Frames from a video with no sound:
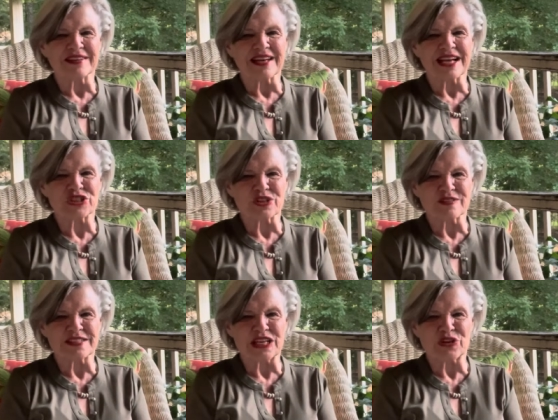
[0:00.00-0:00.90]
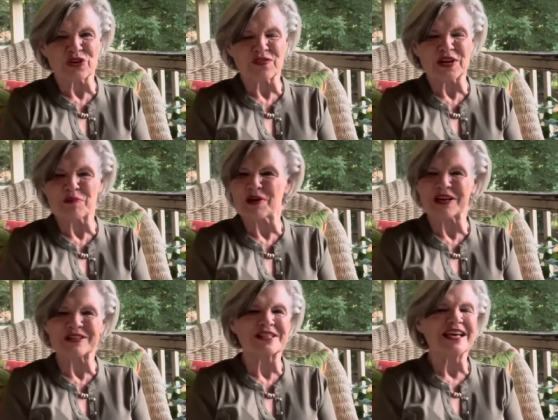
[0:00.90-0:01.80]
I shouldn't have said your fear
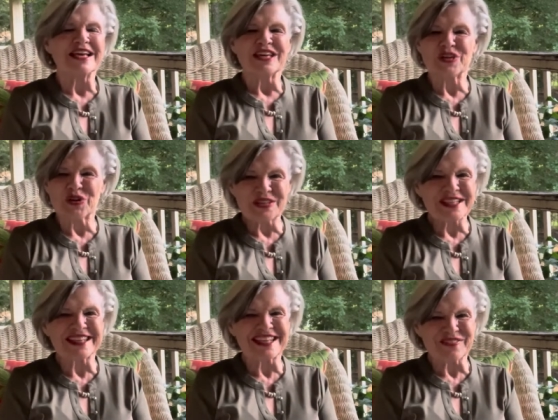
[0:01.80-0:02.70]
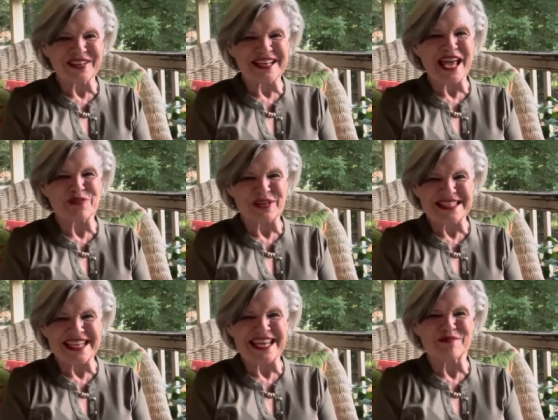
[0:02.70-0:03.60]
because you're delivered and
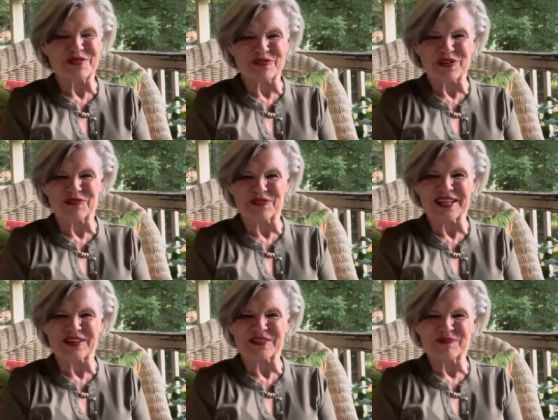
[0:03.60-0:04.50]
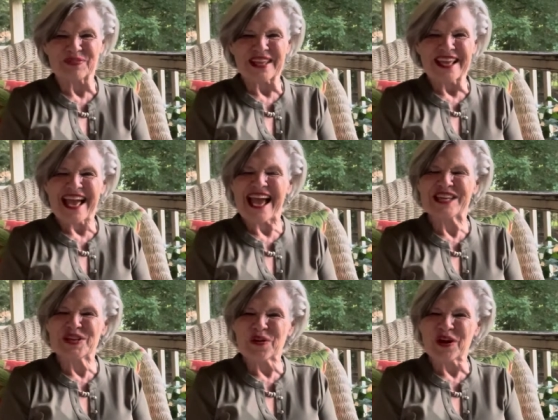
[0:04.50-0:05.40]
redeemed from fear
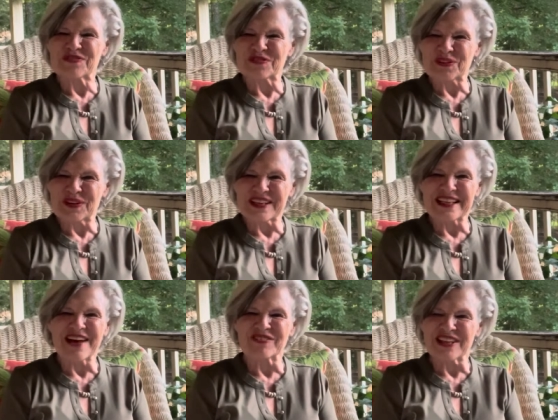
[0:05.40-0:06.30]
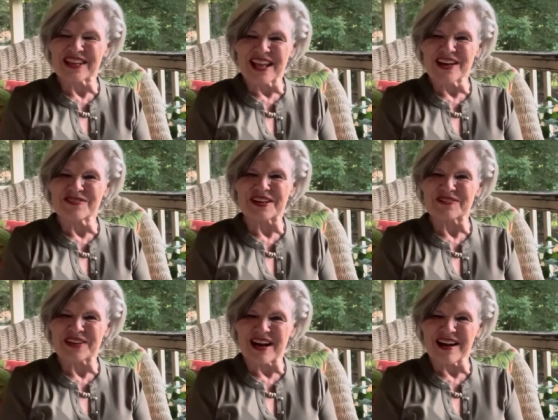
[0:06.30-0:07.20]
and you are full of the love
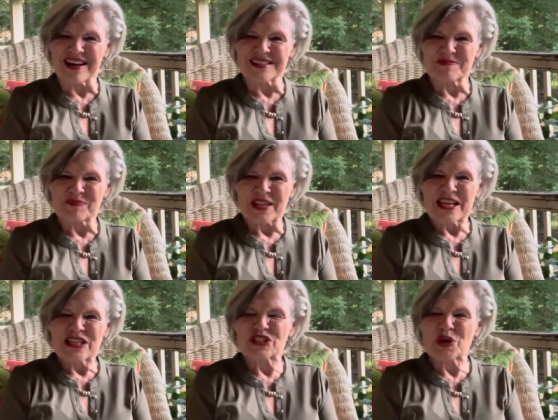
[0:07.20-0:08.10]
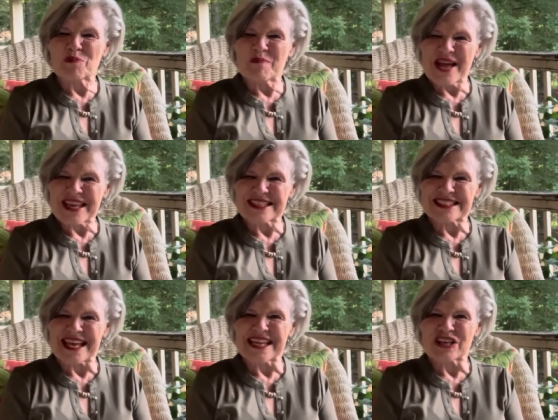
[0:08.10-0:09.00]
of God. So
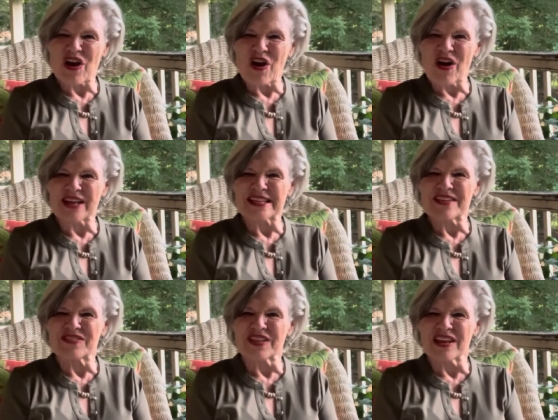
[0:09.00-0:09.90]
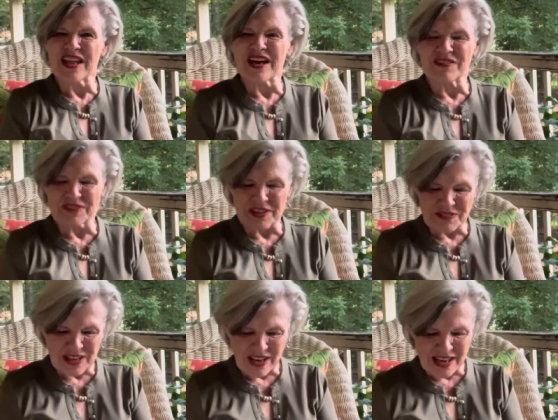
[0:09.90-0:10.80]
meditate on the love
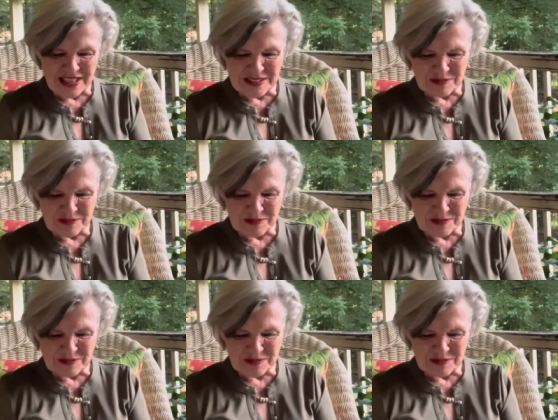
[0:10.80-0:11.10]
of God.